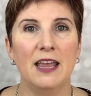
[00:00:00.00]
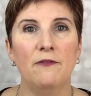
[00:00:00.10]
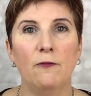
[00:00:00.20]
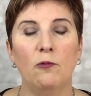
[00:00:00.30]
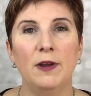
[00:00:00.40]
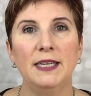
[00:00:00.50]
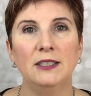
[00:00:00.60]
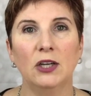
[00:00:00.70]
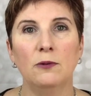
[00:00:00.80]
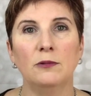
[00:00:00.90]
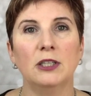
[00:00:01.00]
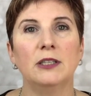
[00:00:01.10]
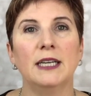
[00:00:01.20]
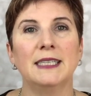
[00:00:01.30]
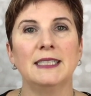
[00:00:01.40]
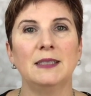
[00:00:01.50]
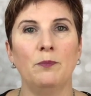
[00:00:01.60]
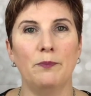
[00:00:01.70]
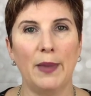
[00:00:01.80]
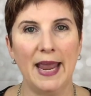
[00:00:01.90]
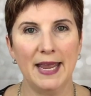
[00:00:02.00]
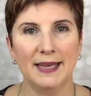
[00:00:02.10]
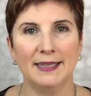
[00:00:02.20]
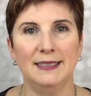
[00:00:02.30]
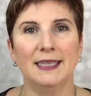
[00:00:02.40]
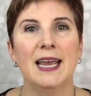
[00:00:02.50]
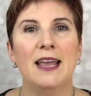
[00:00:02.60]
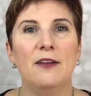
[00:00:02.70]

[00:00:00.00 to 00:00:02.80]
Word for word: if we don't expand,